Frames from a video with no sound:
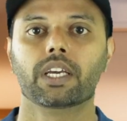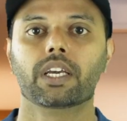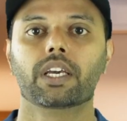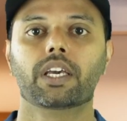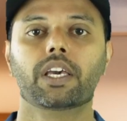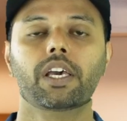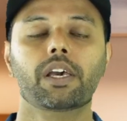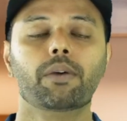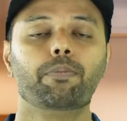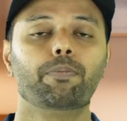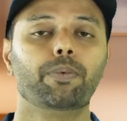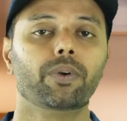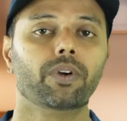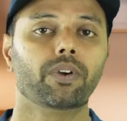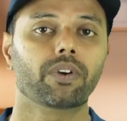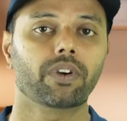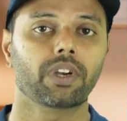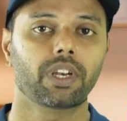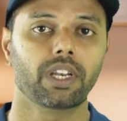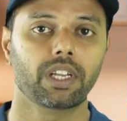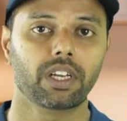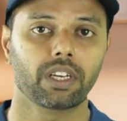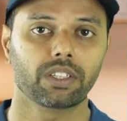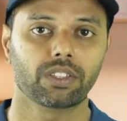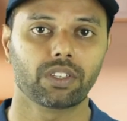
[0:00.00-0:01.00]
Keep your
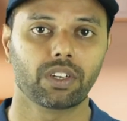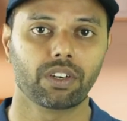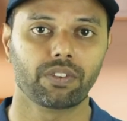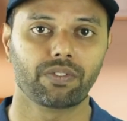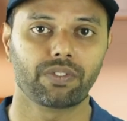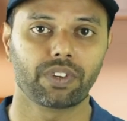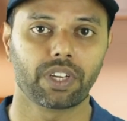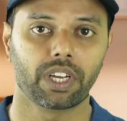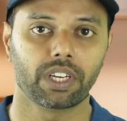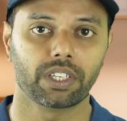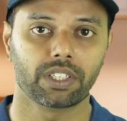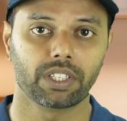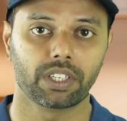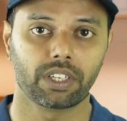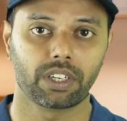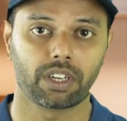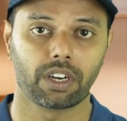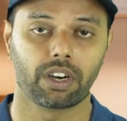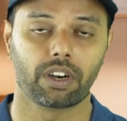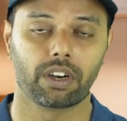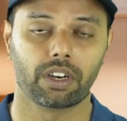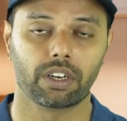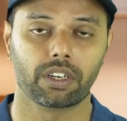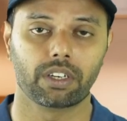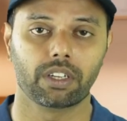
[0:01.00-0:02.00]
CLIA certification
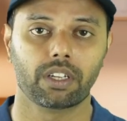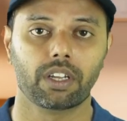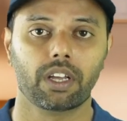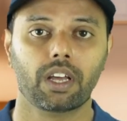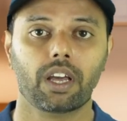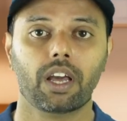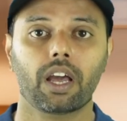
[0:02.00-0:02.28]
current